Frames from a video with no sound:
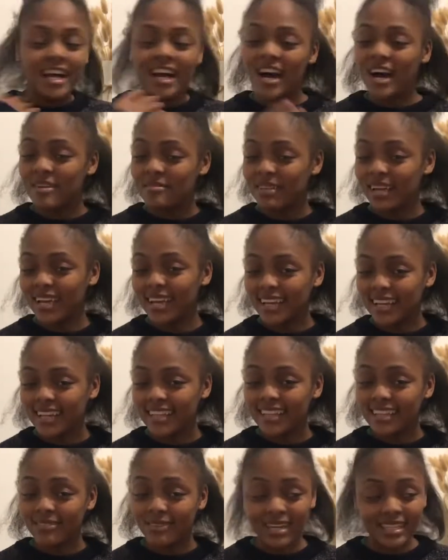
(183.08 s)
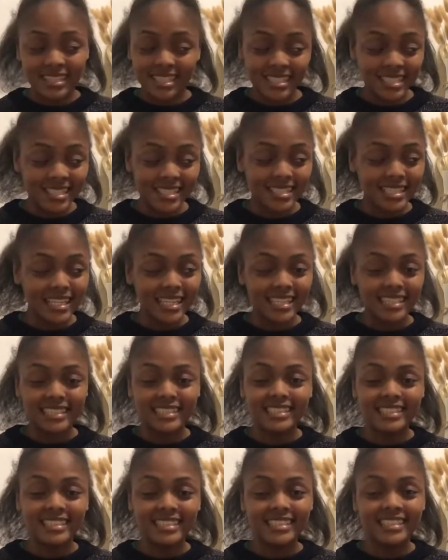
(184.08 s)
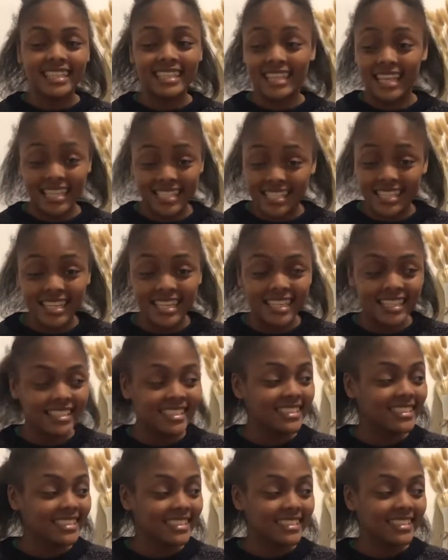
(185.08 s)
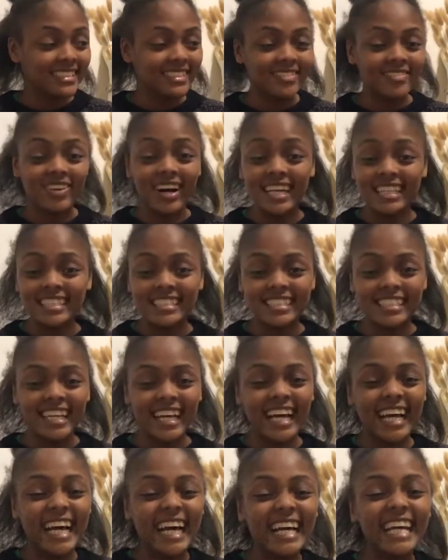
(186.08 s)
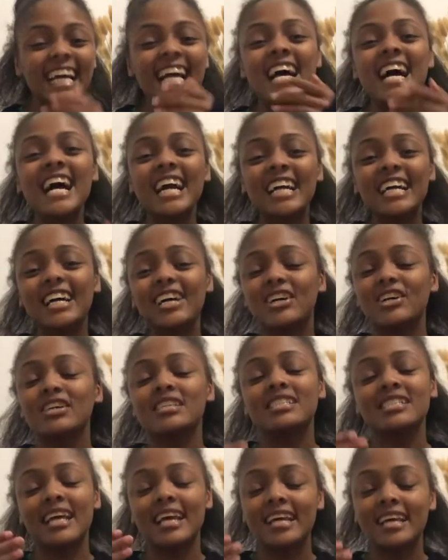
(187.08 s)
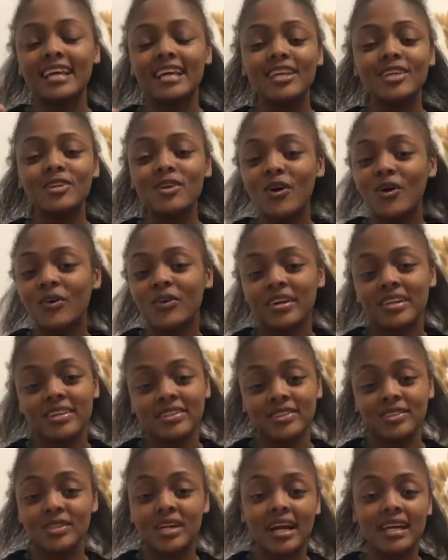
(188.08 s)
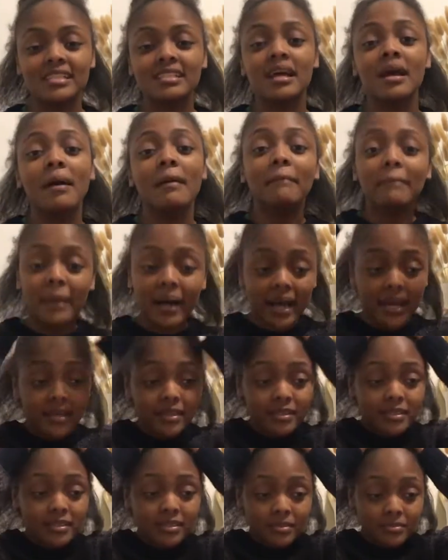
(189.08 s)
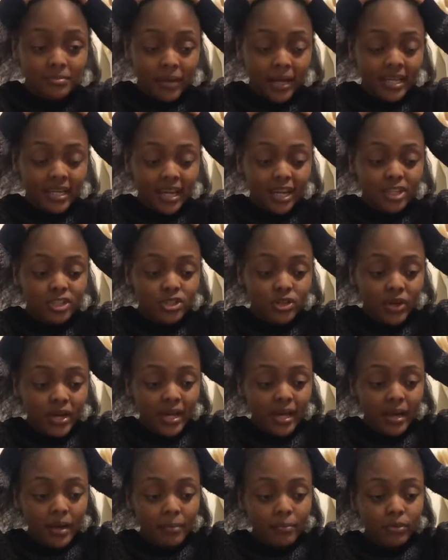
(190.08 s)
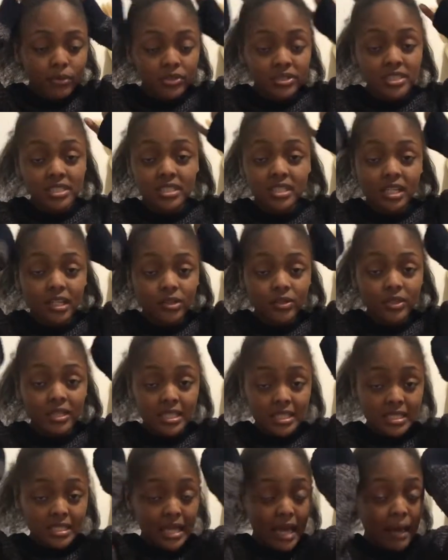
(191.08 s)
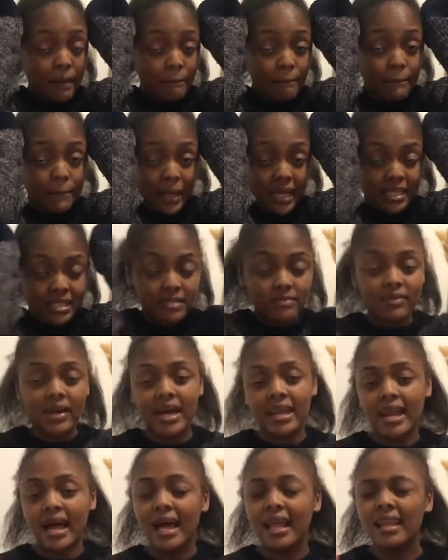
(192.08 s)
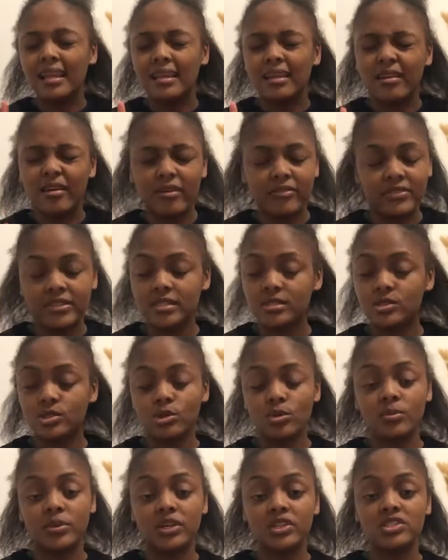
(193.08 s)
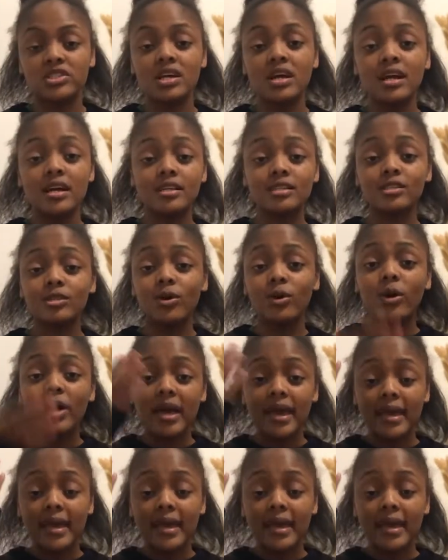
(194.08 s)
I'm like, what? This is it? Like, that's it? What? Because, like, yo, you guys, my natural hair ponytail is like massive and I love it so much. So